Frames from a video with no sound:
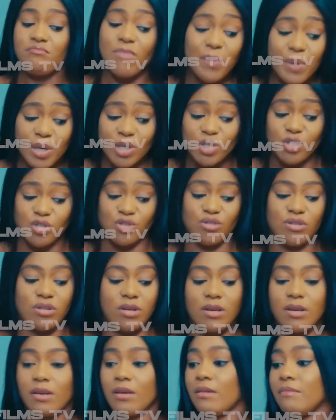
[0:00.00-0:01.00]
Maybe you should
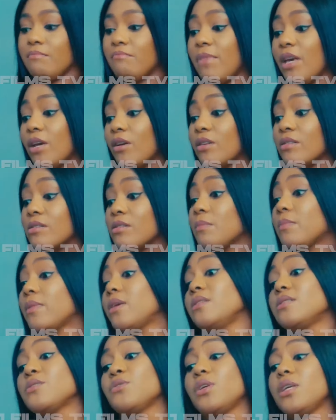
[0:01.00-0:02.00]
make us
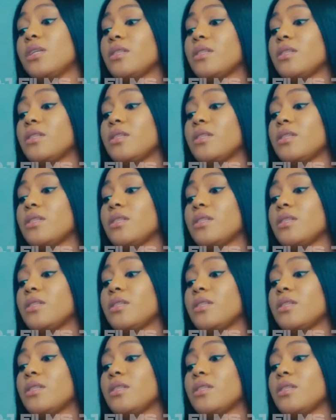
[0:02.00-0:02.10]
something to